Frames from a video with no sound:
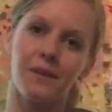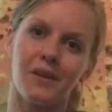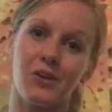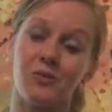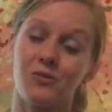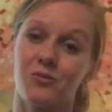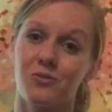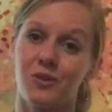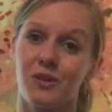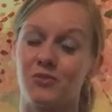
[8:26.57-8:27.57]

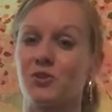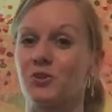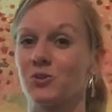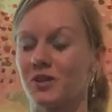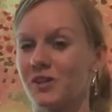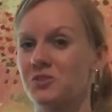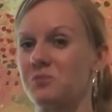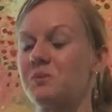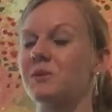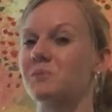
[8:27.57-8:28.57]
if you're looking to
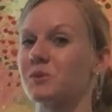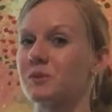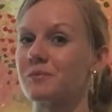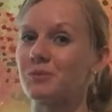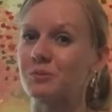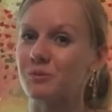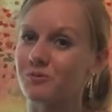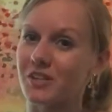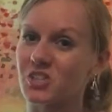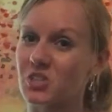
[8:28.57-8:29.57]
appear more
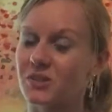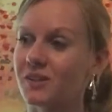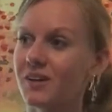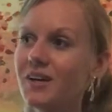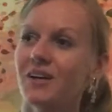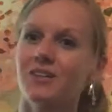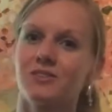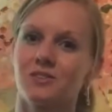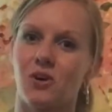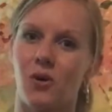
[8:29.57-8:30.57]
professional.
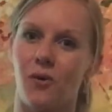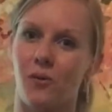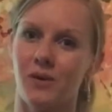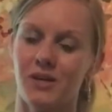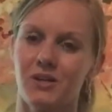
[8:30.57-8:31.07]
So